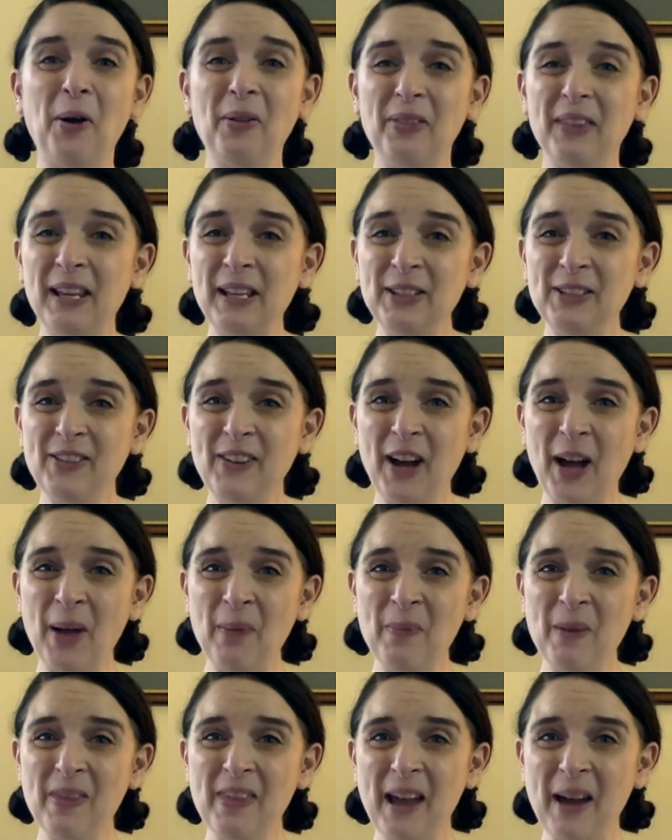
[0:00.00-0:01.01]
Thanks for your
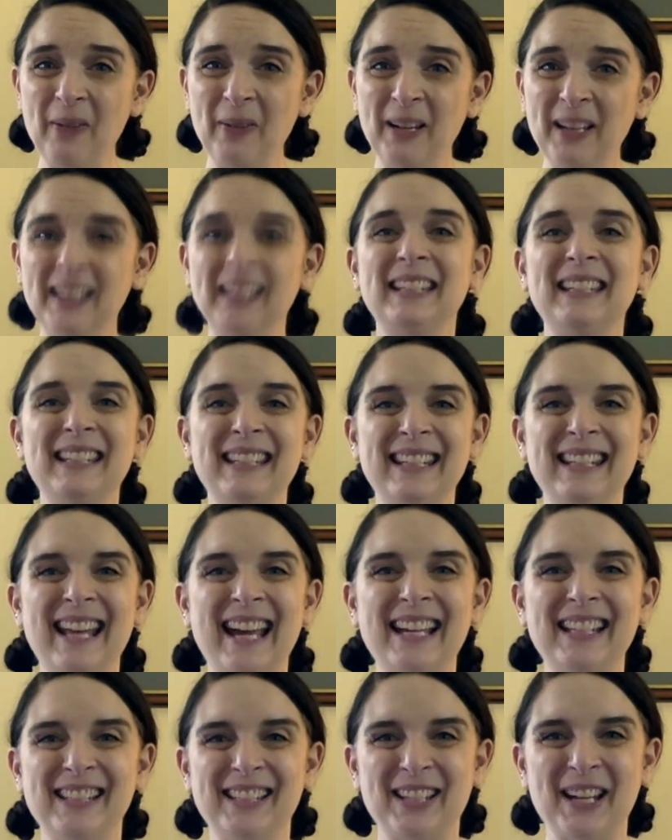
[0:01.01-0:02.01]
help with that one.
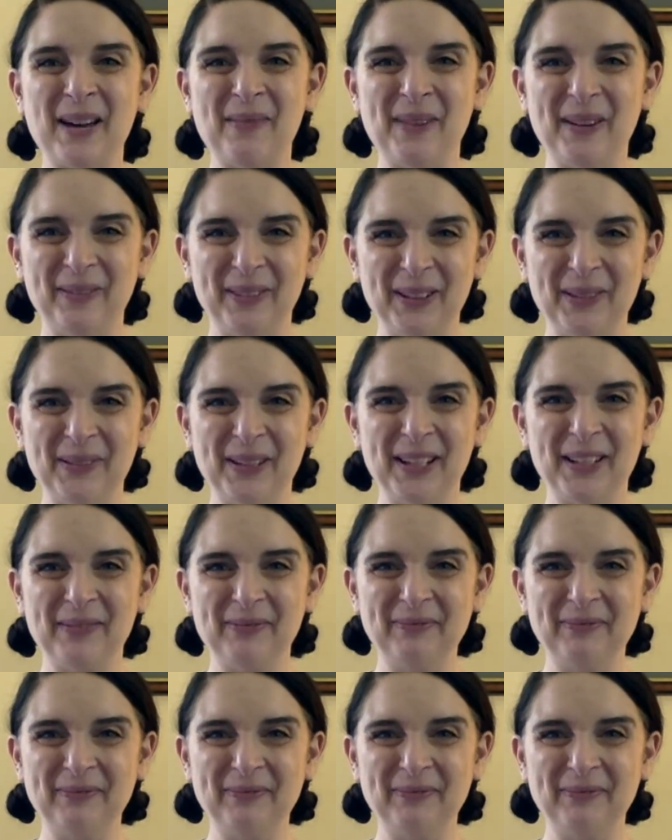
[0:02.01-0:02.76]
Nice job, everyone.